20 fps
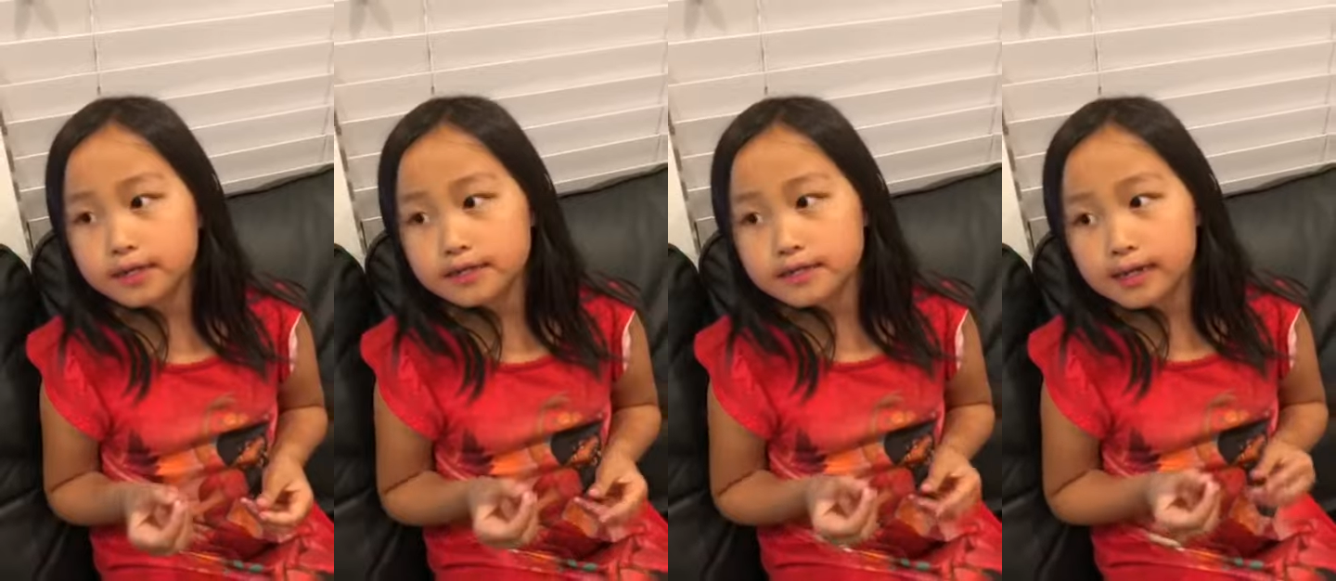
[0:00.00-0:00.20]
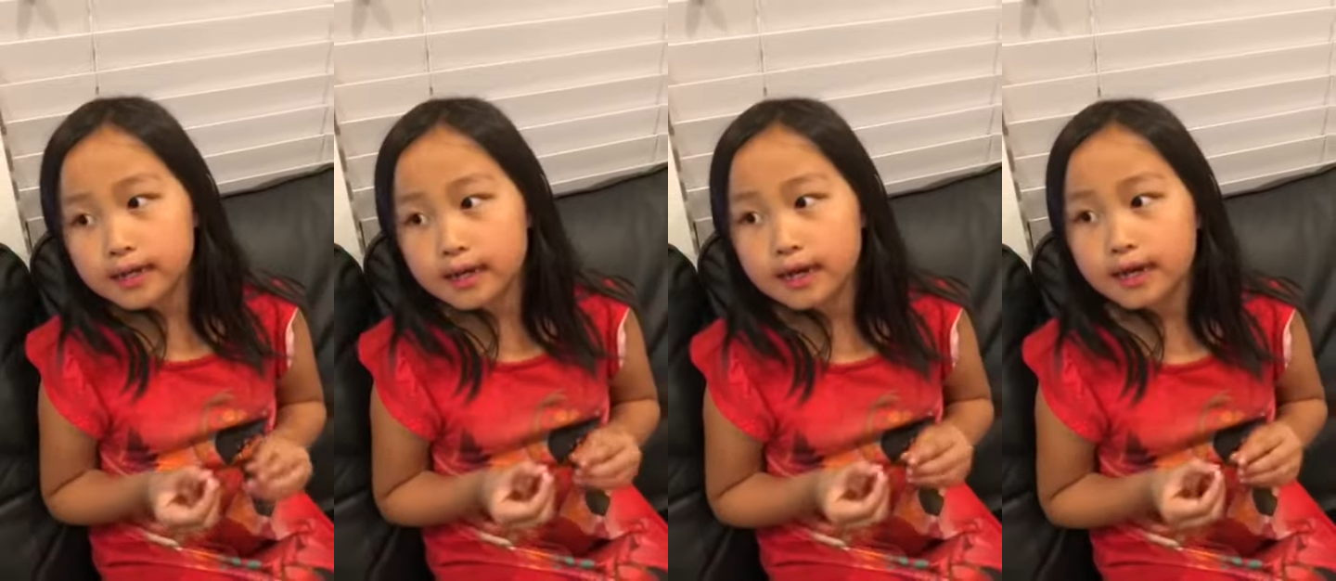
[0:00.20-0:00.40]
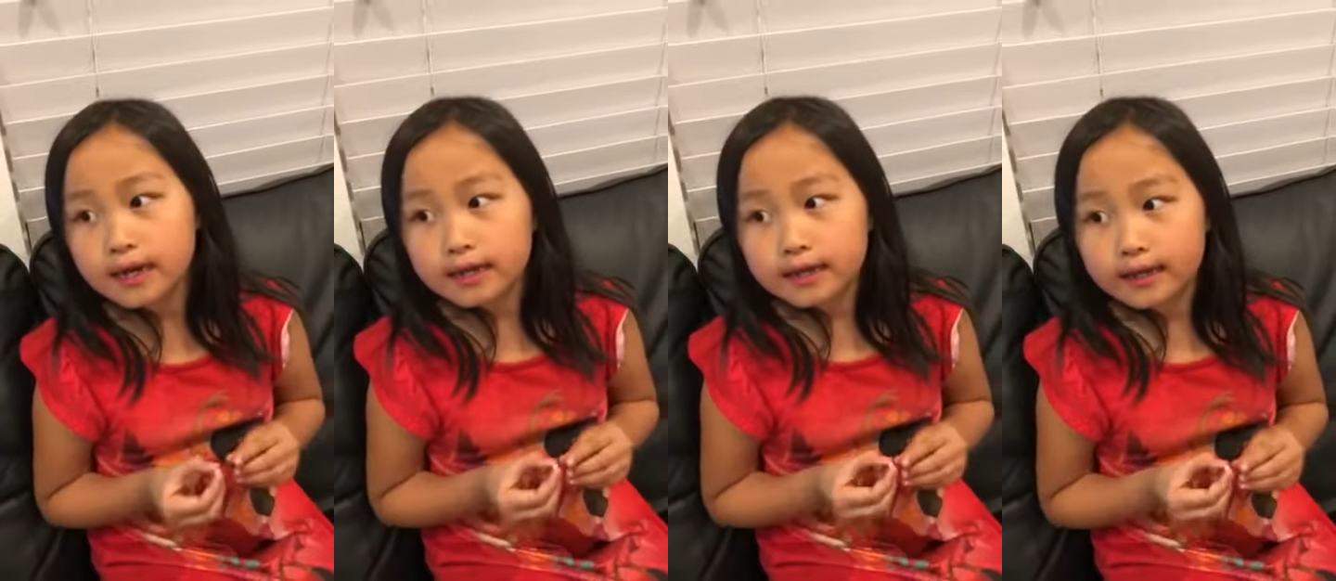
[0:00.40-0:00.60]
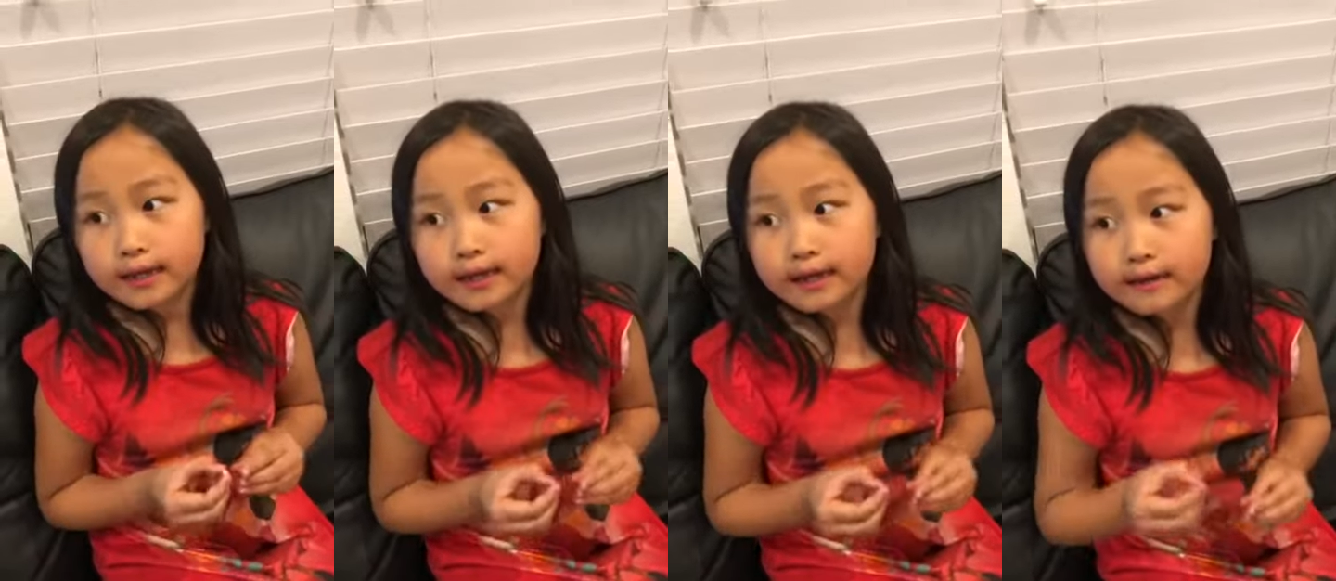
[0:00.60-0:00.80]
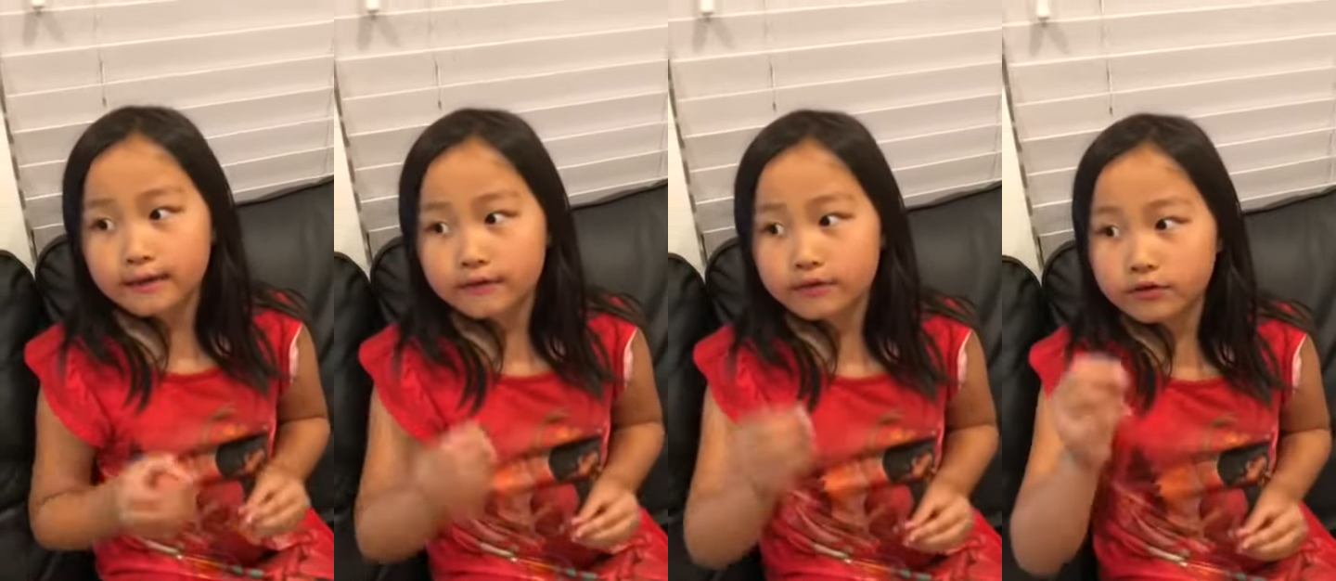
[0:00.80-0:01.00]
say
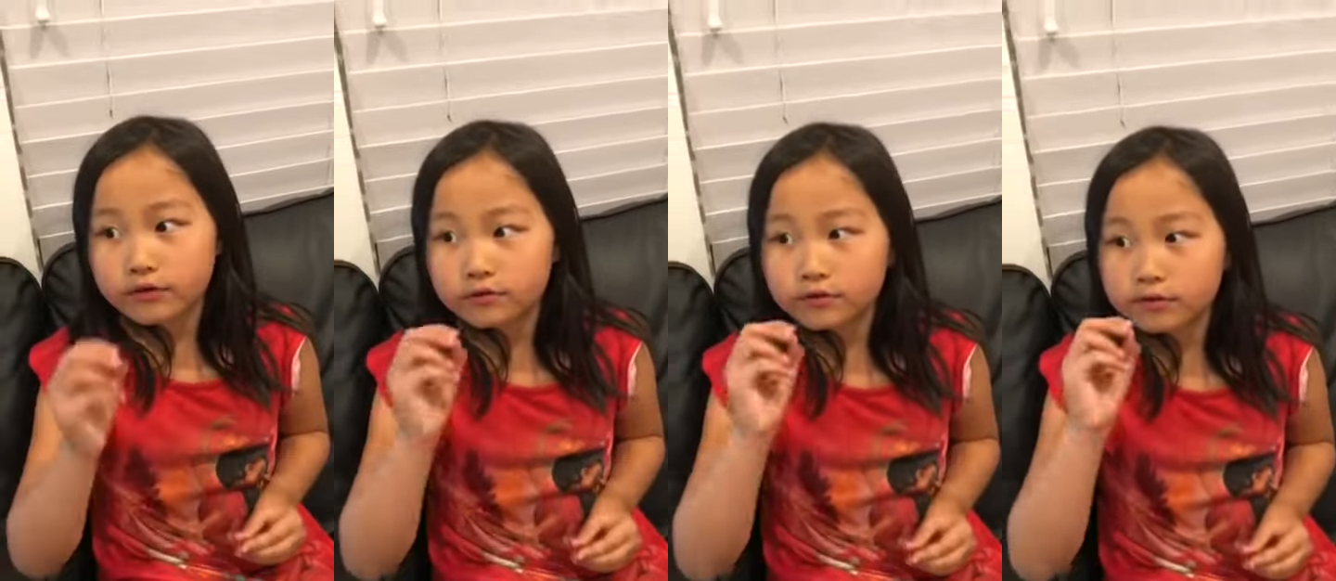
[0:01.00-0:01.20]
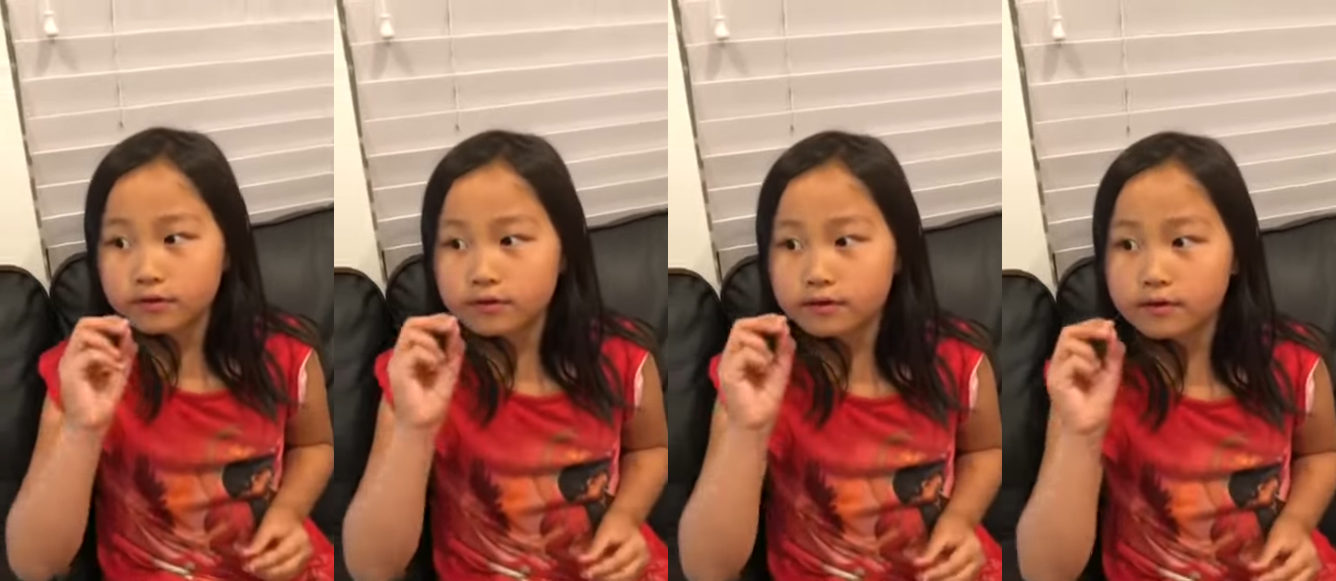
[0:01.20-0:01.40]
that if you